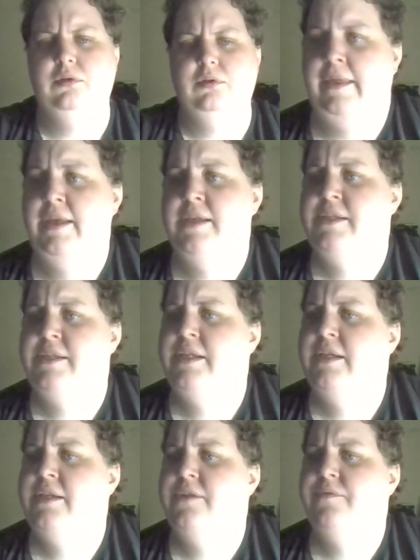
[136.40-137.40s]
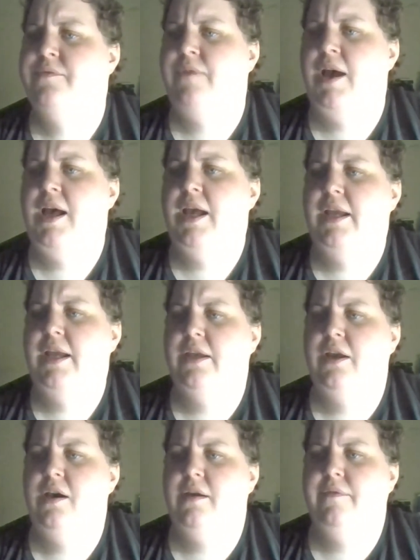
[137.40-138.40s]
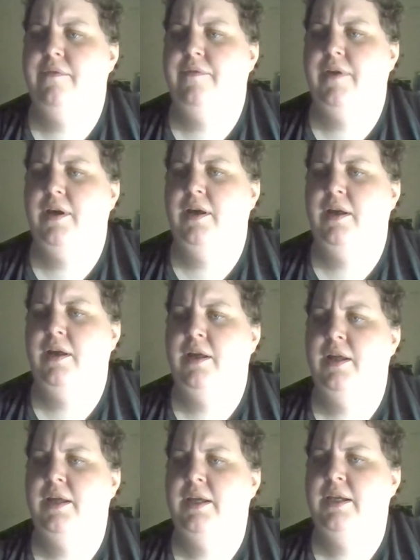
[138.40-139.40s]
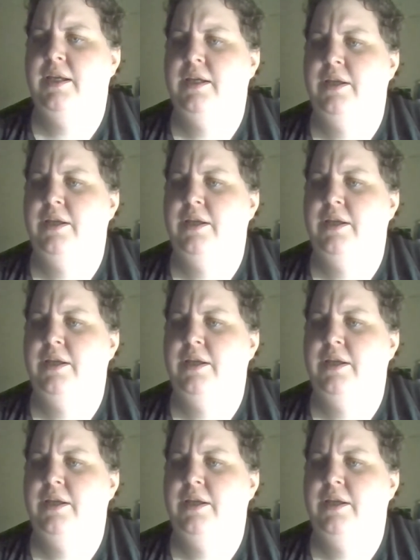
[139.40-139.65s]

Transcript: This is a ride, not a fight.